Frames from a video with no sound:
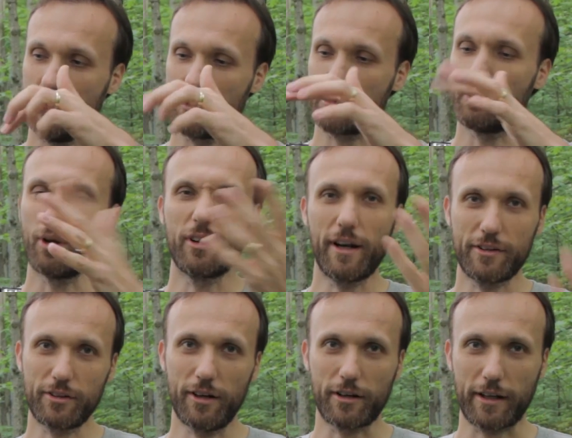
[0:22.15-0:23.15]
smaller
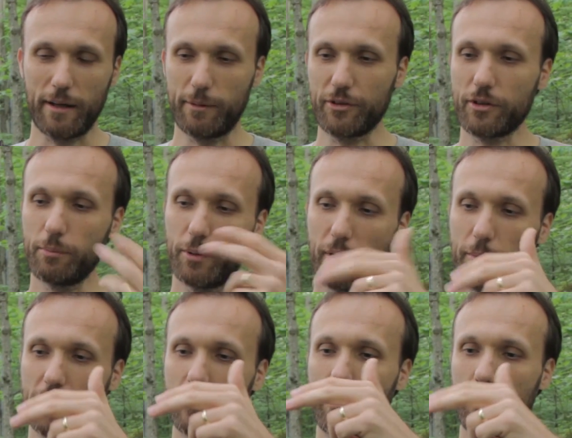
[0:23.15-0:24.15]
SLR cameras. You can put a
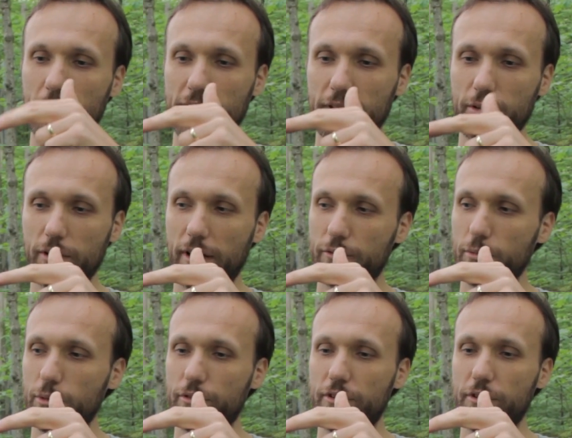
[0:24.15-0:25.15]
bigger one, but then you'd have to
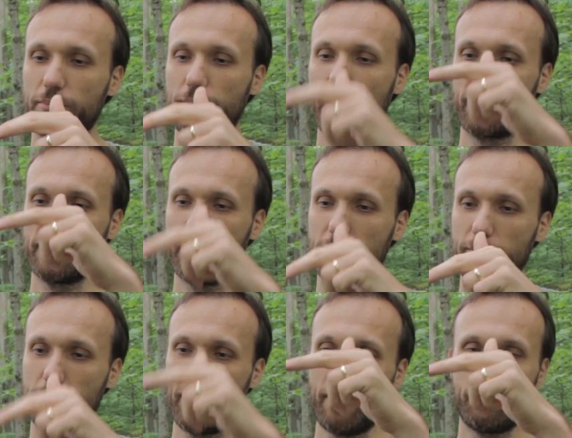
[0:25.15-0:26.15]
move this
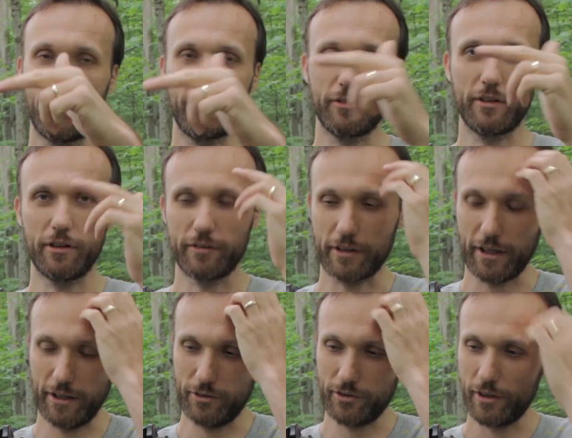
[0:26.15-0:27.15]
top part of the
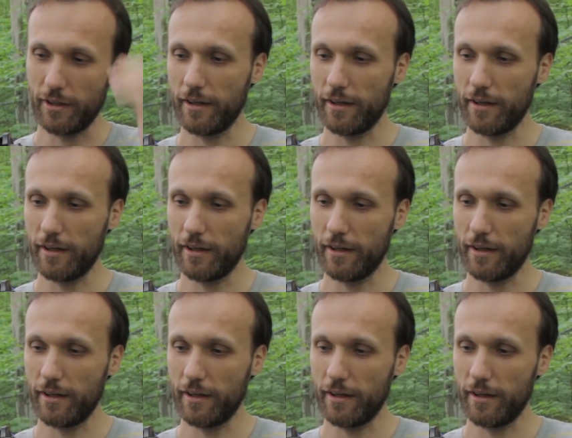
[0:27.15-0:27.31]
cage.